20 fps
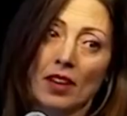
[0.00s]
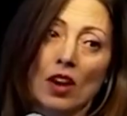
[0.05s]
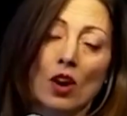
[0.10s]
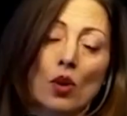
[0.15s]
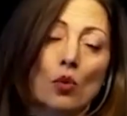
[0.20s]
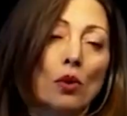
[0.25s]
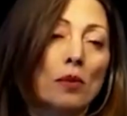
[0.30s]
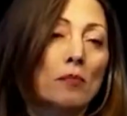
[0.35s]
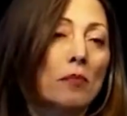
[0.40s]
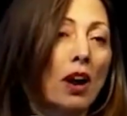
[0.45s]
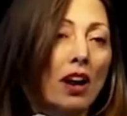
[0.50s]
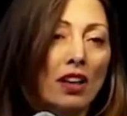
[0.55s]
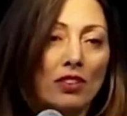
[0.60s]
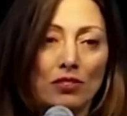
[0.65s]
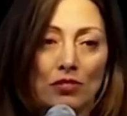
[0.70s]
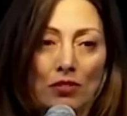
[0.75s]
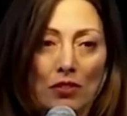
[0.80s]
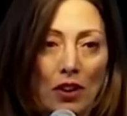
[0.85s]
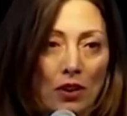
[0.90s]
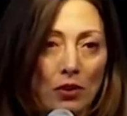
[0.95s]
When my
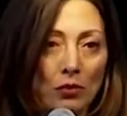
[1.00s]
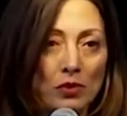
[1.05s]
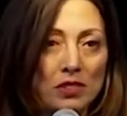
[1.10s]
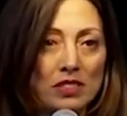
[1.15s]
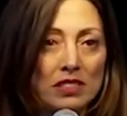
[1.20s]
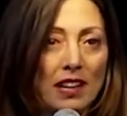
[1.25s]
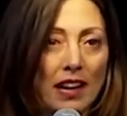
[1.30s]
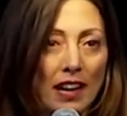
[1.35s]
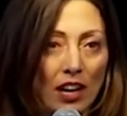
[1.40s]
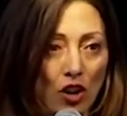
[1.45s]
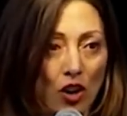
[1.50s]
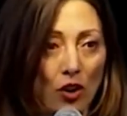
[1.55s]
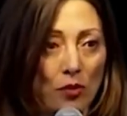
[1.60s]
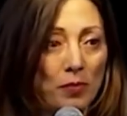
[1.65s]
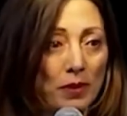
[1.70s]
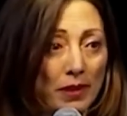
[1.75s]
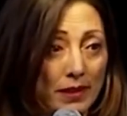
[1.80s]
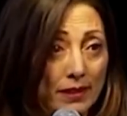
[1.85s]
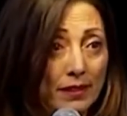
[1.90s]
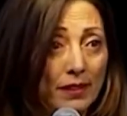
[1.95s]
throat was cut
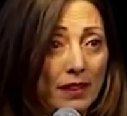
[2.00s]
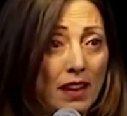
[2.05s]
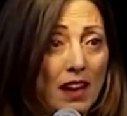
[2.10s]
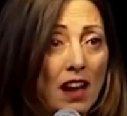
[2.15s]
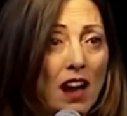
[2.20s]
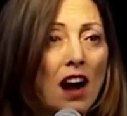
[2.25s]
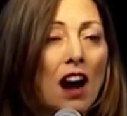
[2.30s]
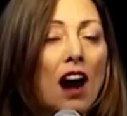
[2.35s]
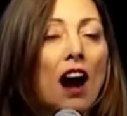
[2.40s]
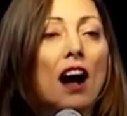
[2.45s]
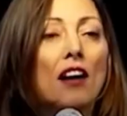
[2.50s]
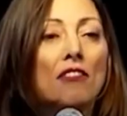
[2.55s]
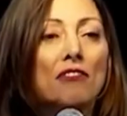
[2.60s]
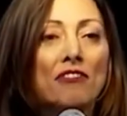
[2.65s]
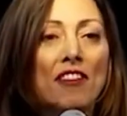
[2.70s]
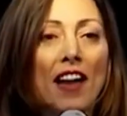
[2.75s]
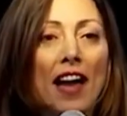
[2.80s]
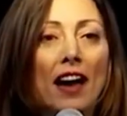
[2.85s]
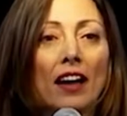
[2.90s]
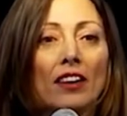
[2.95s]
open, I
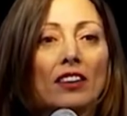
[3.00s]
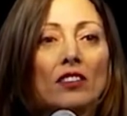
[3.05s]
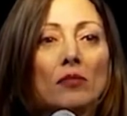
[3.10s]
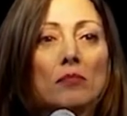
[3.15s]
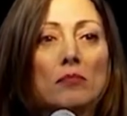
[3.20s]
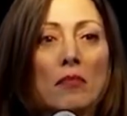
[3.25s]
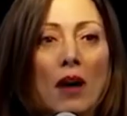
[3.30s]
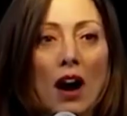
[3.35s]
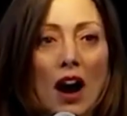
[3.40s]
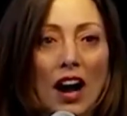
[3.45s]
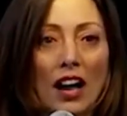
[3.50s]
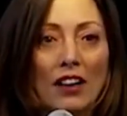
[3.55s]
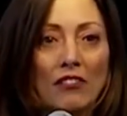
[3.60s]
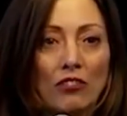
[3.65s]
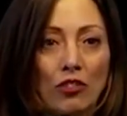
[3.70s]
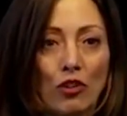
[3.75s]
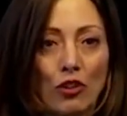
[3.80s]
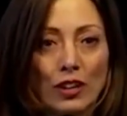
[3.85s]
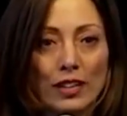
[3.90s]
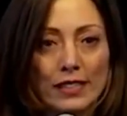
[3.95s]
found my
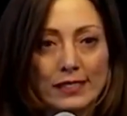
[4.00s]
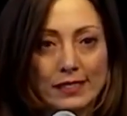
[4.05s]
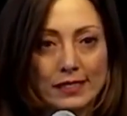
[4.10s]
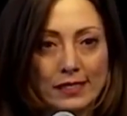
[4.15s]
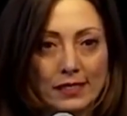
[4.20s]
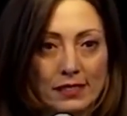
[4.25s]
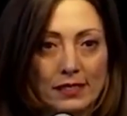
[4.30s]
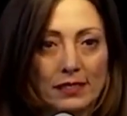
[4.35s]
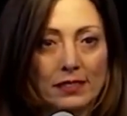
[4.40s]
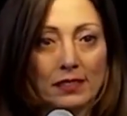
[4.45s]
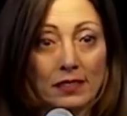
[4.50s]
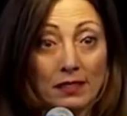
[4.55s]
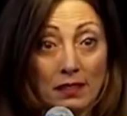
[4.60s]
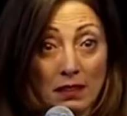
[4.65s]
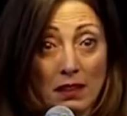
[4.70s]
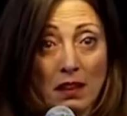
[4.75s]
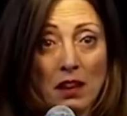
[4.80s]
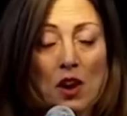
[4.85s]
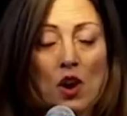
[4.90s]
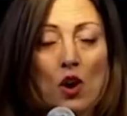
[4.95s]
voice.
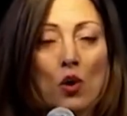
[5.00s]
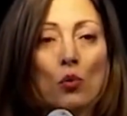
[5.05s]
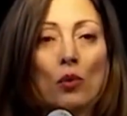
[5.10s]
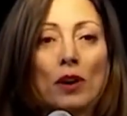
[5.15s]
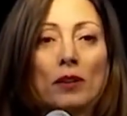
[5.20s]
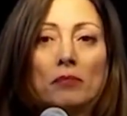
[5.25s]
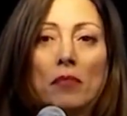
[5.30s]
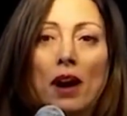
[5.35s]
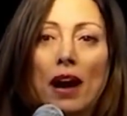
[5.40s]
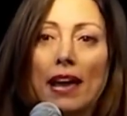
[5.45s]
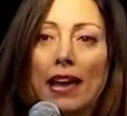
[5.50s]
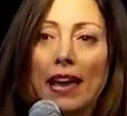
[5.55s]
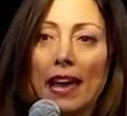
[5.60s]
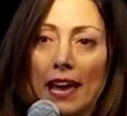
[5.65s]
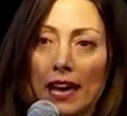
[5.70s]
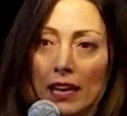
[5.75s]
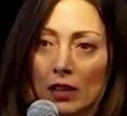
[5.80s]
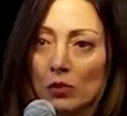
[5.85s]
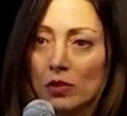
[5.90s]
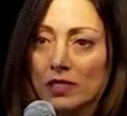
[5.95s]
When my
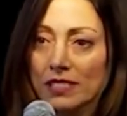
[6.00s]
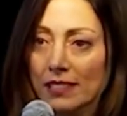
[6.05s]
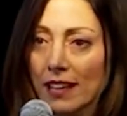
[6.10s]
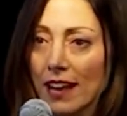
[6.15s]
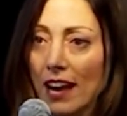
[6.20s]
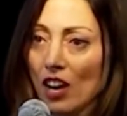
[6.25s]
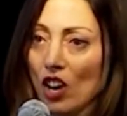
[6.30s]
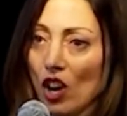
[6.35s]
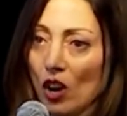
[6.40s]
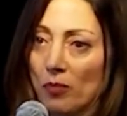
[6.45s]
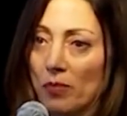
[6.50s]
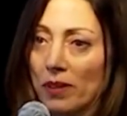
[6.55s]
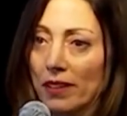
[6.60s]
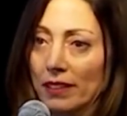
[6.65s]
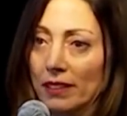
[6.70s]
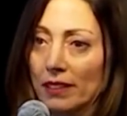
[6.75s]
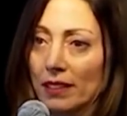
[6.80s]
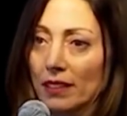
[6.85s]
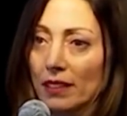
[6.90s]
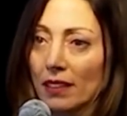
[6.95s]
head was cut
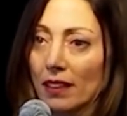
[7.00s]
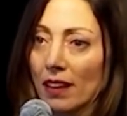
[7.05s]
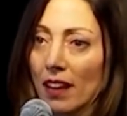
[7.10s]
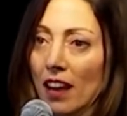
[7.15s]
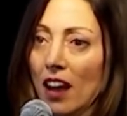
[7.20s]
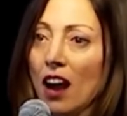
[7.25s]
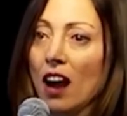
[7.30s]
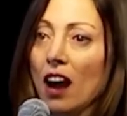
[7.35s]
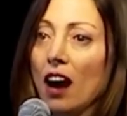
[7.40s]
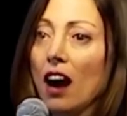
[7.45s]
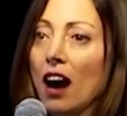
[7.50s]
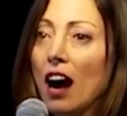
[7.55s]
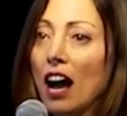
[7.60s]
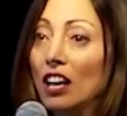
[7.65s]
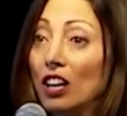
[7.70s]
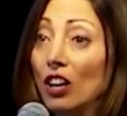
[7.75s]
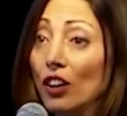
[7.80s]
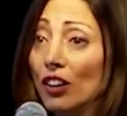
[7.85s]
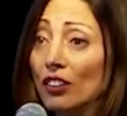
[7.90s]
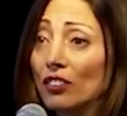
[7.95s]
open, I
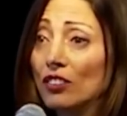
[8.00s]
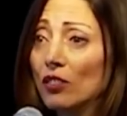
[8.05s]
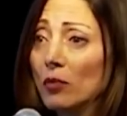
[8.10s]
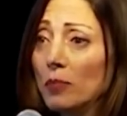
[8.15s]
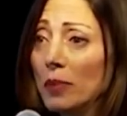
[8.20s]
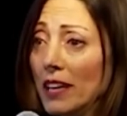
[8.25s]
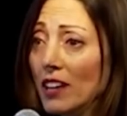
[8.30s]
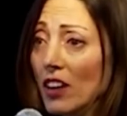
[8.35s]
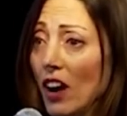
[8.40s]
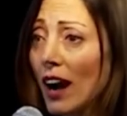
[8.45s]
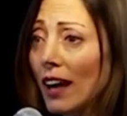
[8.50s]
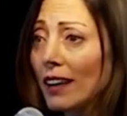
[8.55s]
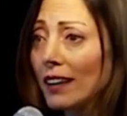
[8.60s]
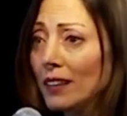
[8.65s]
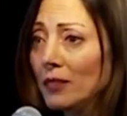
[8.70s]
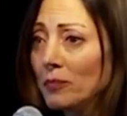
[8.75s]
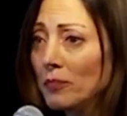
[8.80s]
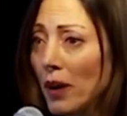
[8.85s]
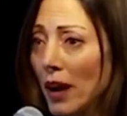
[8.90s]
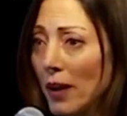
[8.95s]
learned to be
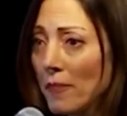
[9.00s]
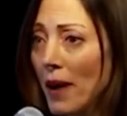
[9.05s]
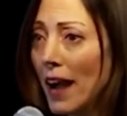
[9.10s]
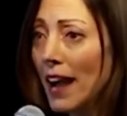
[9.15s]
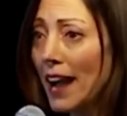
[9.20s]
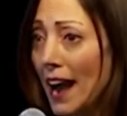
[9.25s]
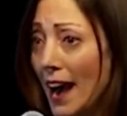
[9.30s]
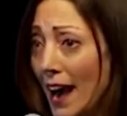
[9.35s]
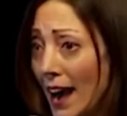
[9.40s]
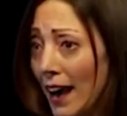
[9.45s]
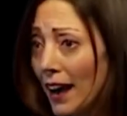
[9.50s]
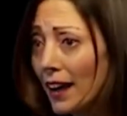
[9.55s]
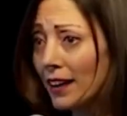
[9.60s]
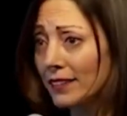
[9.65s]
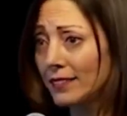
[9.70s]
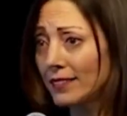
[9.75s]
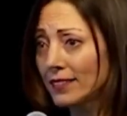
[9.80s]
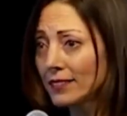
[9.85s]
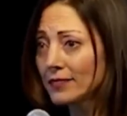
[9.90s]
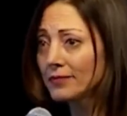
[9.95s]
guided by my heart.